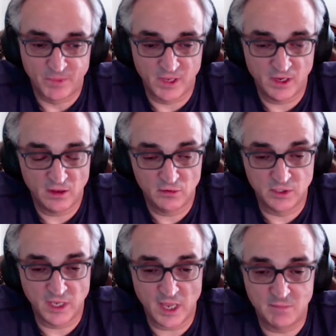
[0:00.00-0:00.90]
you know,
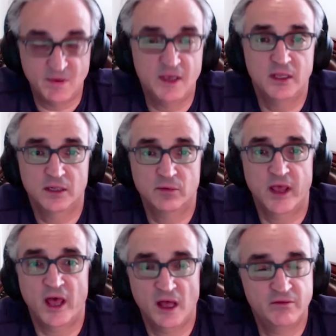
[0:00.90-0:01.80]
the IP that we
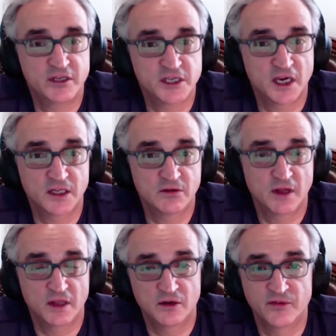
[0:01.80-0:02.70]
have is second to
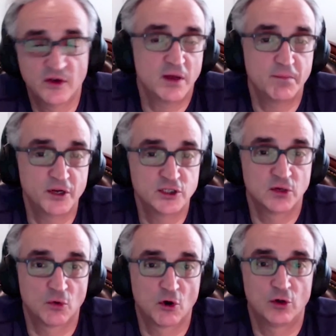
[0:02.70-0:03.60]
none. There are a few companies in
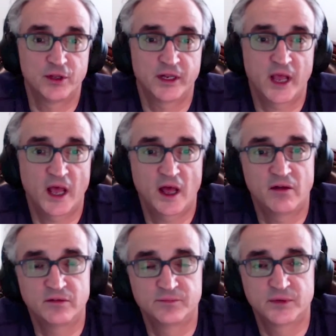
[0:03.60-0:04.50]
the world that
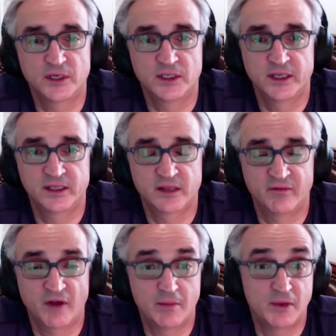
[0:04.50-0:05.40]
have that
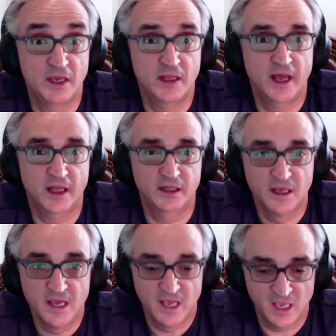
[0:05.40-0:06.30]
have IP that
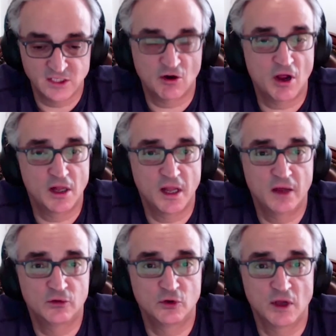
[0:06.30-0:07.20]
SRI
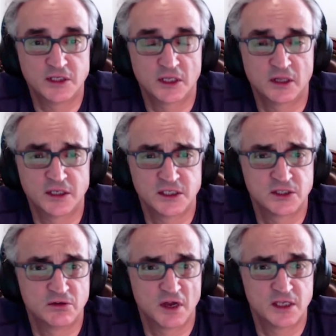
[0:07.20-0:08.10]
allowed to uh,
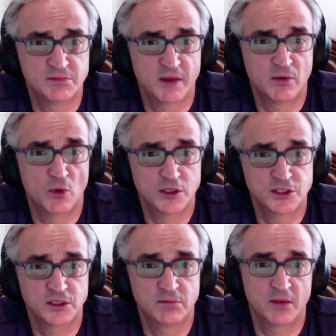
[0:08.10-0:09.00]
license to us, maybe
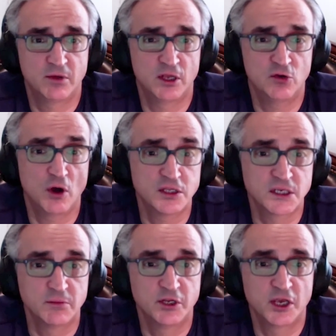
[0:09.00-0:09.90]
Watson, maybe
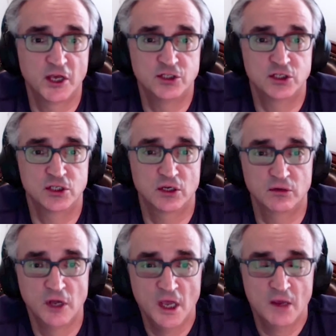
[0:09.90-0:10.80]
Nuance Communication.
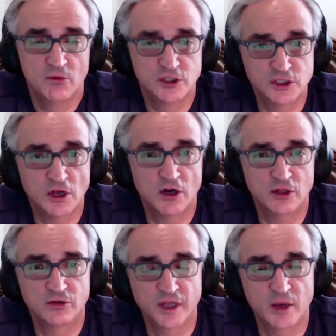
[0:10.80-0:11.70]
So we
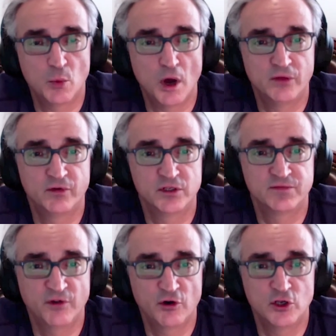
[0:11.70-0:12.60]
started on day one with
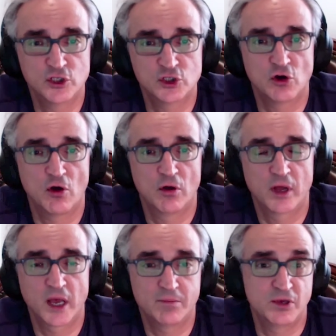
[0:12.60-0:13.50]
very strong
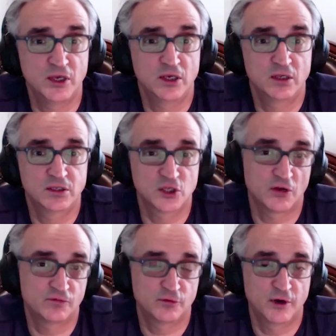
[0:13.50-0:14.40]
IP and
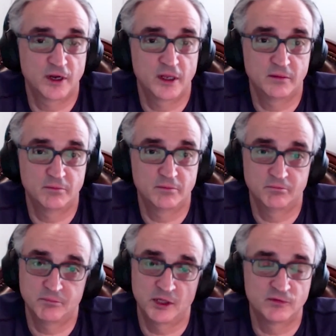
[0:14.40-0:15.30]
software and
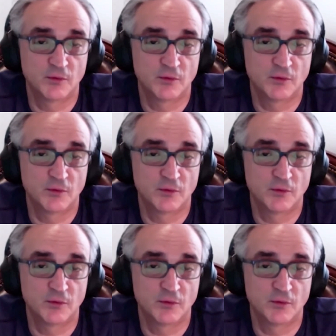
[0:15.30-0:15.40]
built